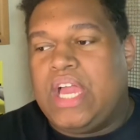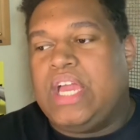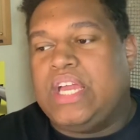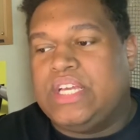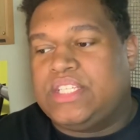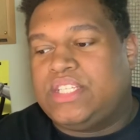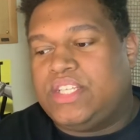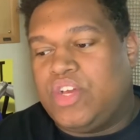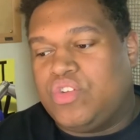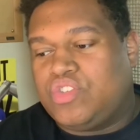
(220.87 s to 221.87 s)
He's
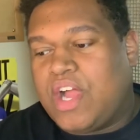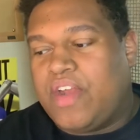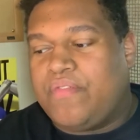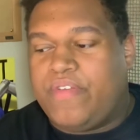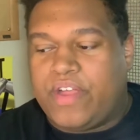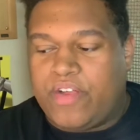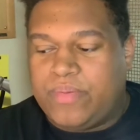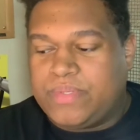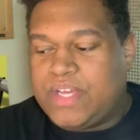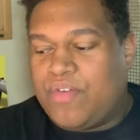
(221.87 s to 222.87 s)
still trying to figure
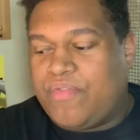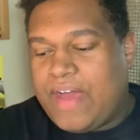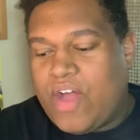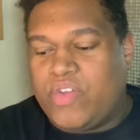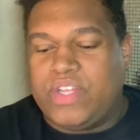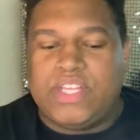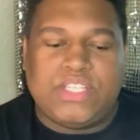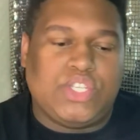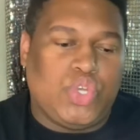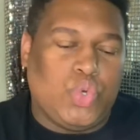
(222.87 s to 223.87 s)
himself out in
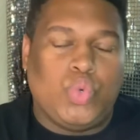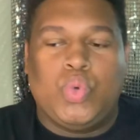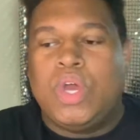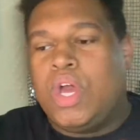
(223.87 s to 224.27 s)
this new